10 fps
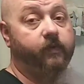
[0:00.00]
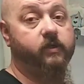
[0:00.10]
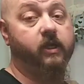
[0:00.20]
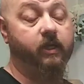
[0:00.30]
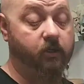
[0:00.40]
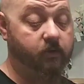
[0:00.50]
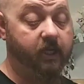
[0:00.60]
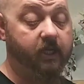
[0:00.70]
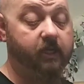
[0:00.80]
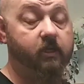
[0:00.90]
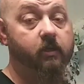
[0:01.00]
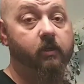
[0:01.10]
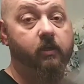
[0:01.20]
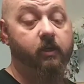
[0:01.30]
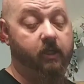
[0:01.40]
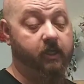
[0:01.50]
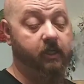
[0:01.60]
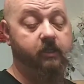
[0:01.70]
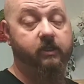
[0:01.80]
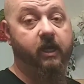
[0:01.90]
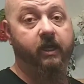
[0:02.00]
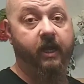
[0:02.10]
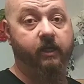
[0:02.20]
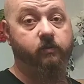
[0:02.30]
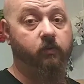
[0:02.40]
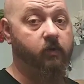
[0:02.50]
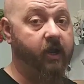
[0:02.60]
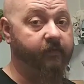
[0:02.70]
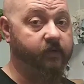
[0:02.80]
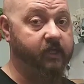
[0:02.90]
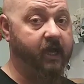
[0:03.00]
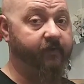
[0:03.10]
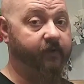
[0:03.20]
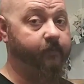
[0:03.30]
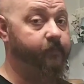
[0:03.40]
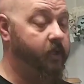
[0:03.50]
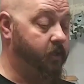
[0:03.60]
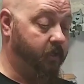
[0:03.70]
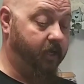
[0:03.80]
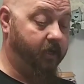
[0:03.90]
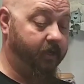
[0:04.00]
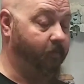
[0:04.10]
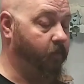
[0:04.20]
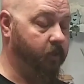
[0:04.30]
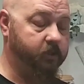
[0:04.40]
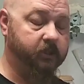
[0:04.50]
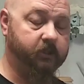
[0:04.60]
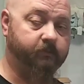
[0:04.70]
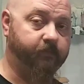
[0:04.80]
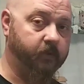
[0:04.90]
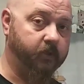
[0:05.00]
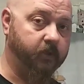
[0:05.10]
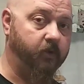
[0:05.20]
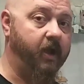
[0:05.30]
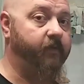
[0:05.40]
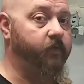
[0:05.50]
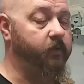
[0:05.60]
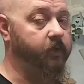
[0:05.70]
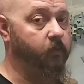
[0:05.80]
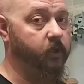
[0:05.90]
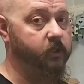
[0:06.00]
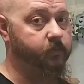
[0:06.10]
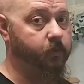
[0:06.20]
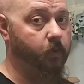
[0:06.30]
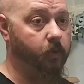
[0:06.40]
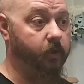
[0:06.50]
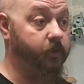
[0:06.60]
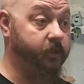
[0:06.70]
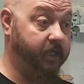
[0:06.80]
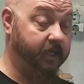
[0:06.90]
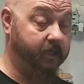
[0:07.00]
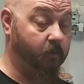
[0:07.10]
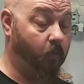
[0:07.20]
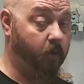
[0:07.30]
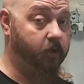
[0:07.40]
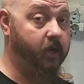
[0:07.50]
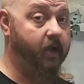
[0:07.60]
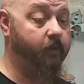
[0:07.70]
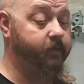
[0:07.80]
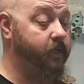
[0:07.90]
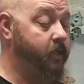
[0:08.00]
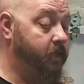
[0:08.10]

first thing you need is an actual gravel siphon. It works for the gravel, it works for getting the water out.